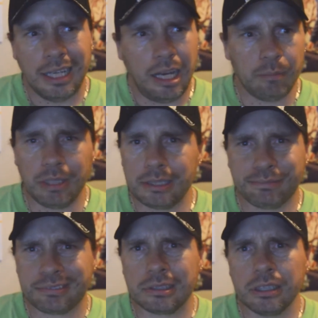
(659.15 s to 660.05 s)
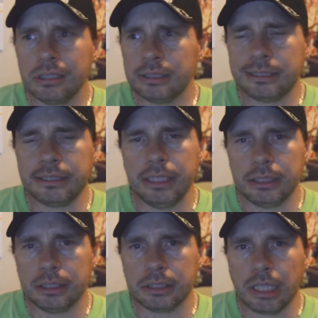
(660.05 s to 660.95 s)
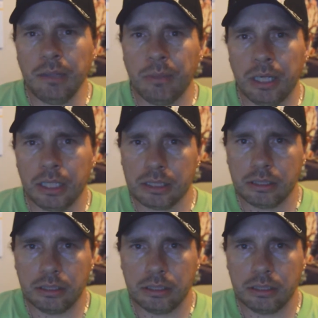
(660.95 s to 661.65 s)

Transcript: And I'm like, "Stitches? Come on."